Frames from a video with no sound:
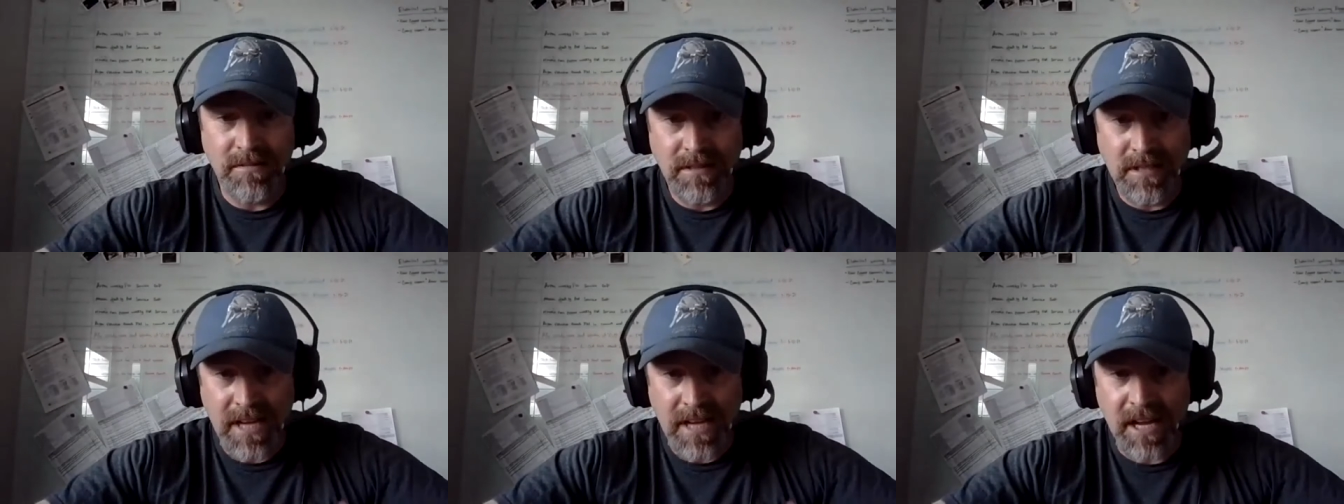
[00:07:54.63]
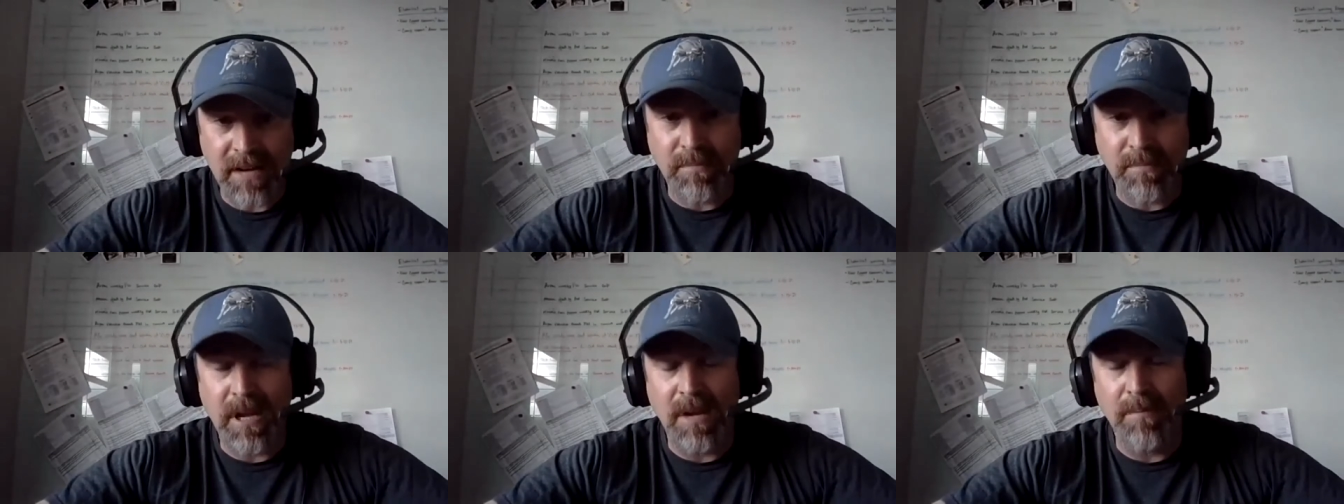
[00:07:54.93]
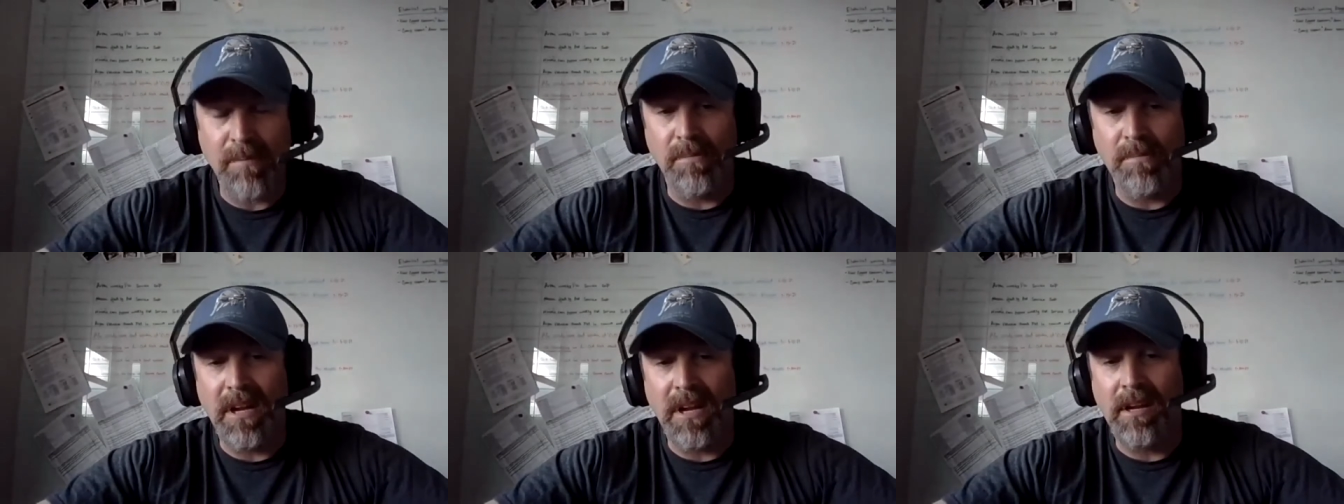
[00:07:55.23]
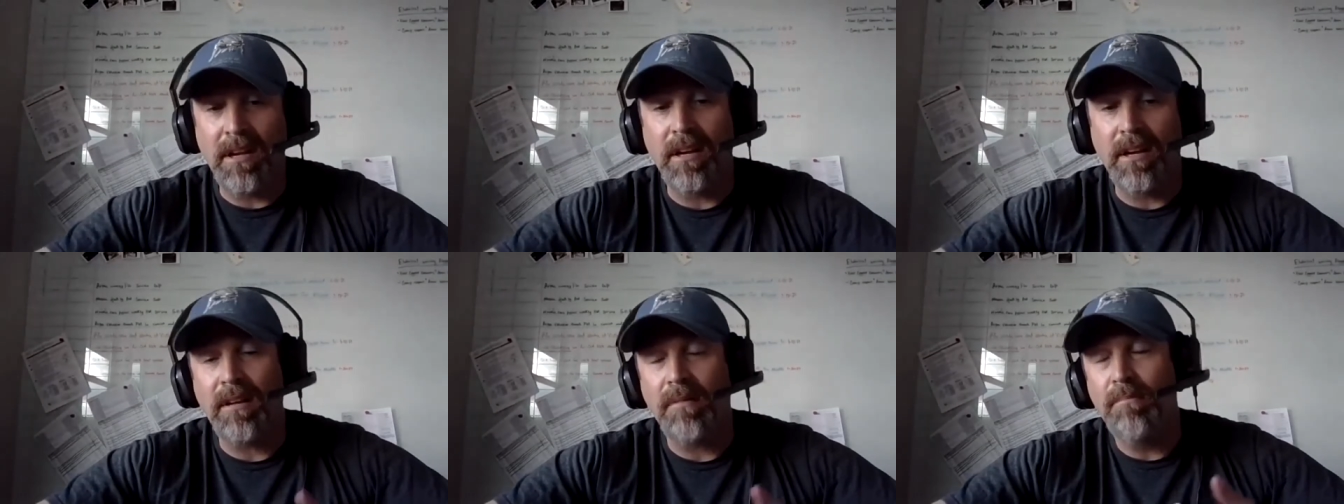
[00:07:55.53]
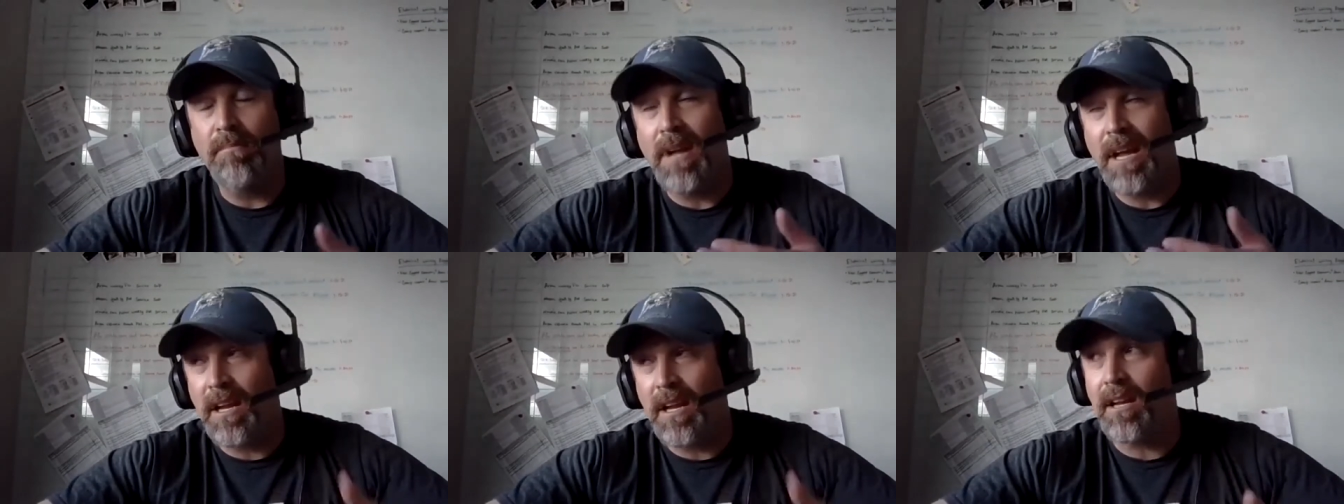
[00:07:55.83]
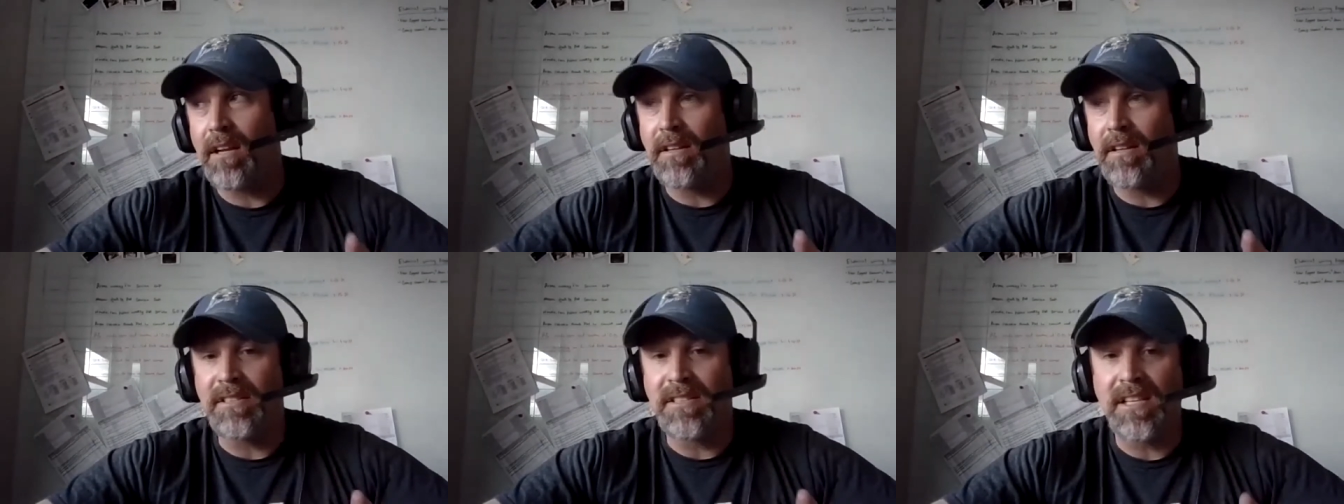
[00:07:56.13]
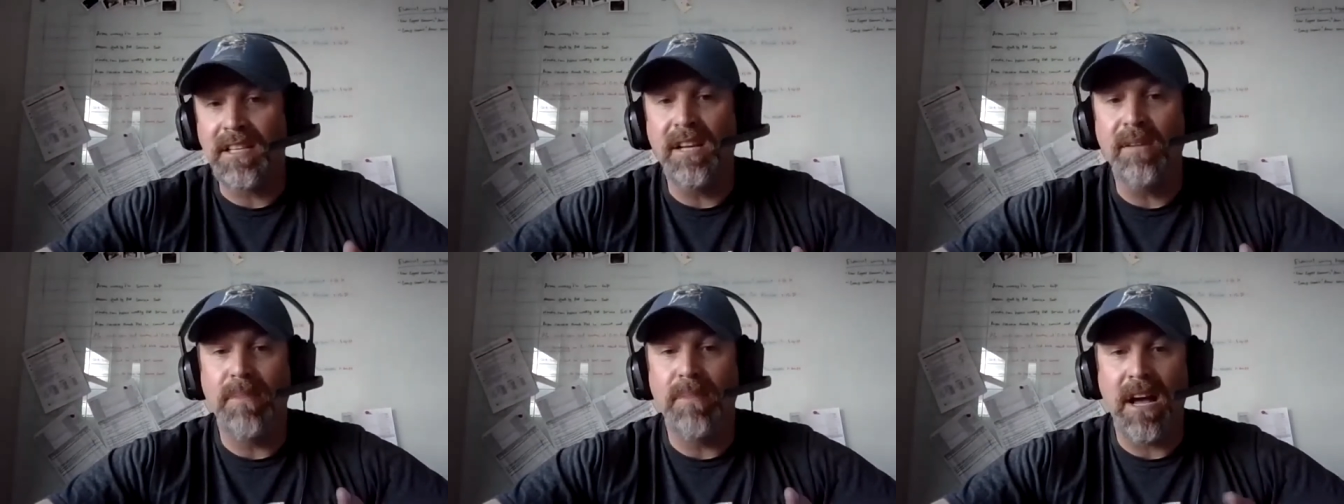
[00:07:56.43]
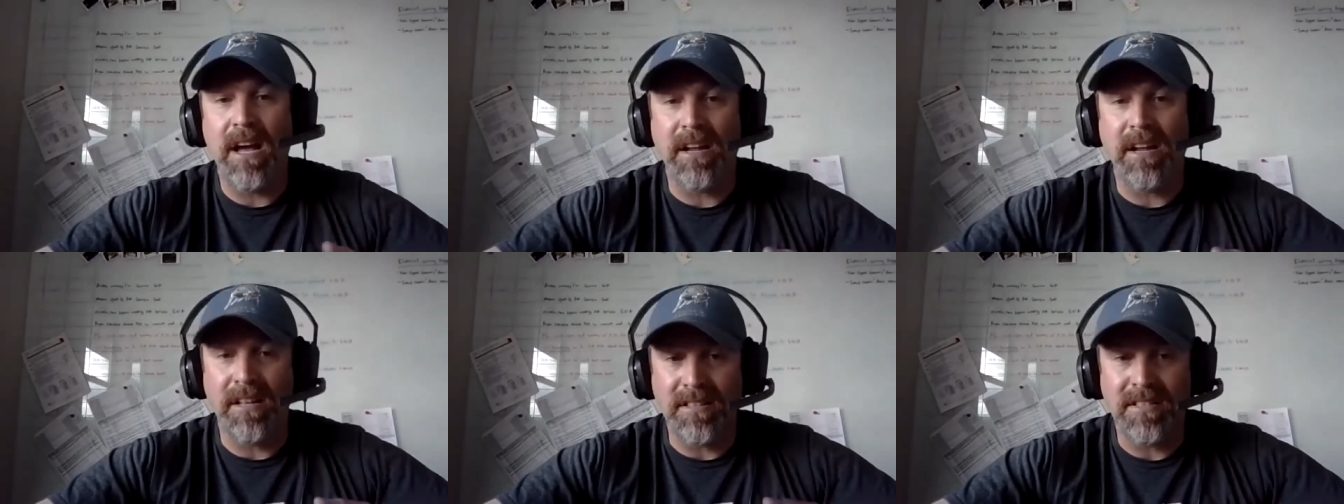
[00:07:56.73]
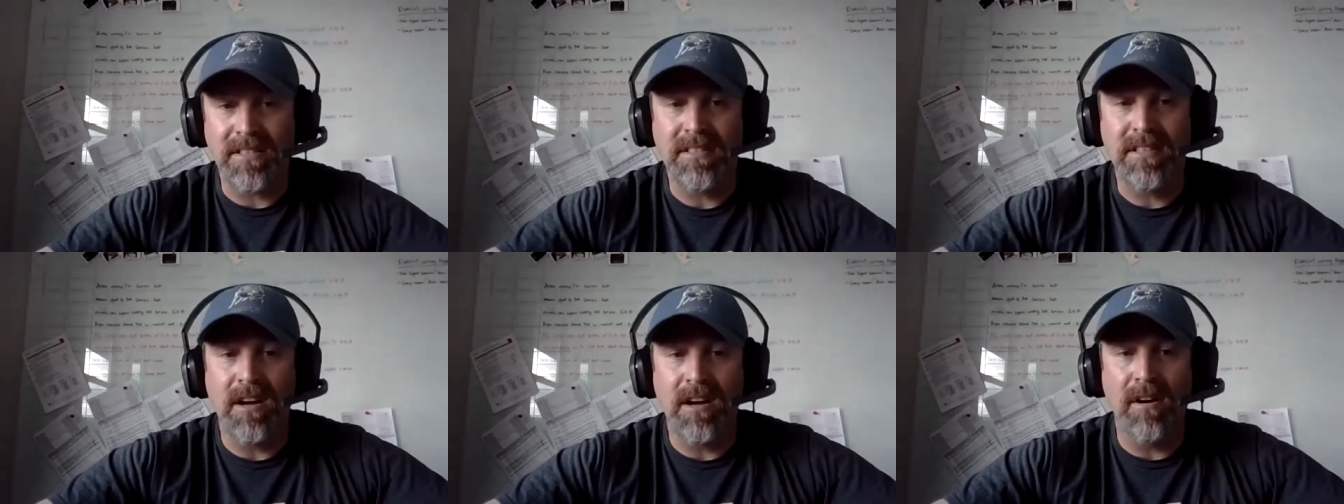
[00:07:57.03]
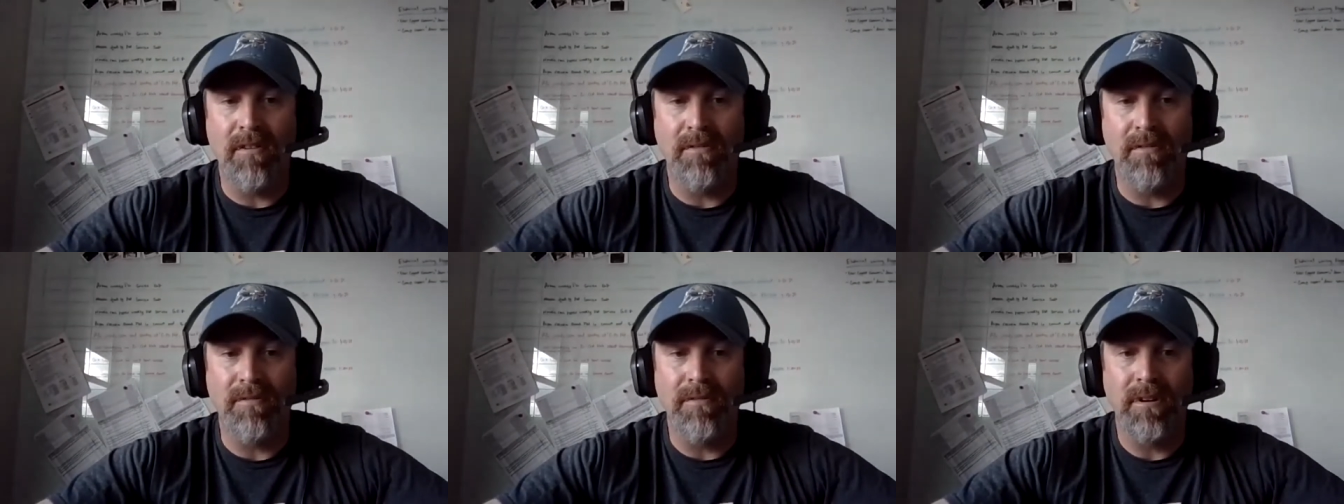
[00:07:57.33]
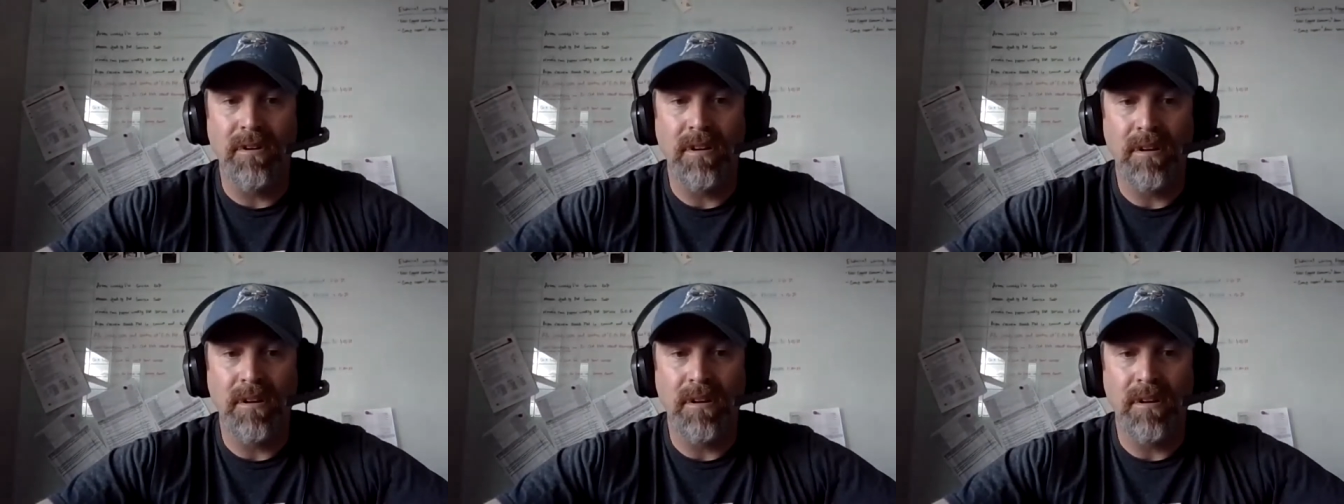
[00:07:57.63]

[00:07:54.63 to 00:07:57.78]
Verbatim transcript: tag paper, main, making the tea bag itself